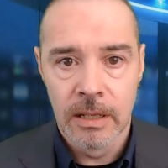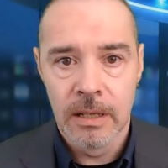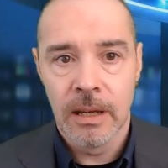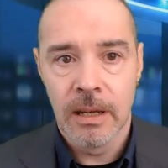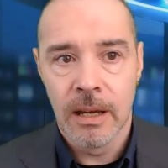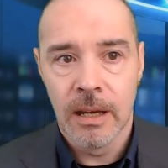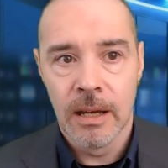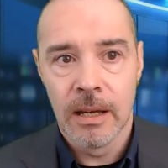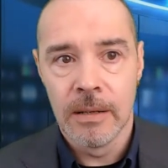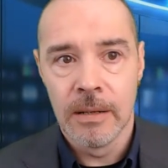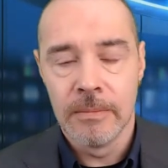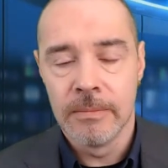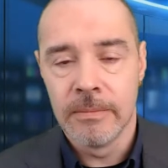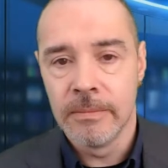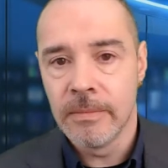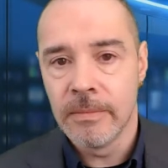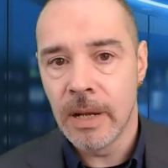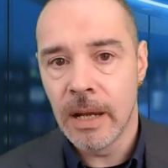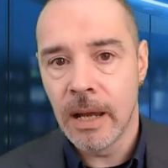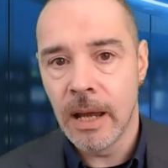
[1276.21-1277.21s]

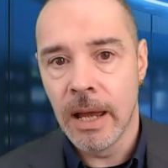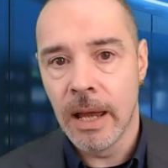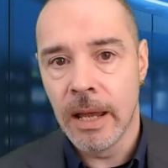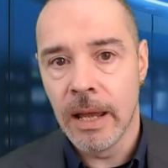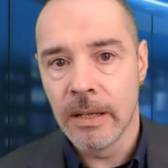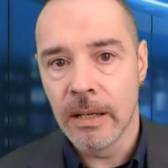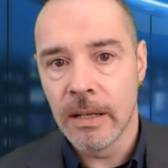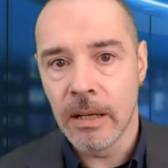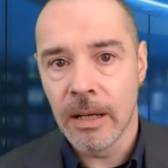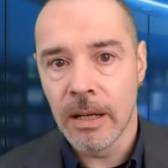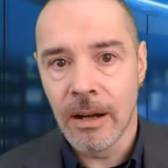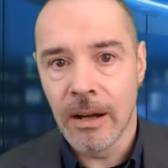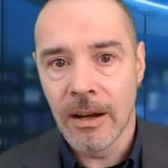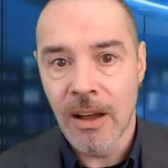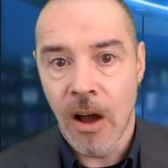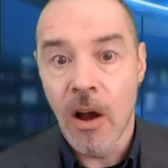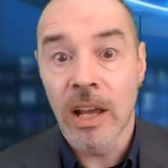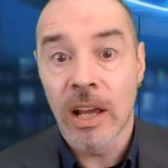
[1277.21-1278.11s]
And I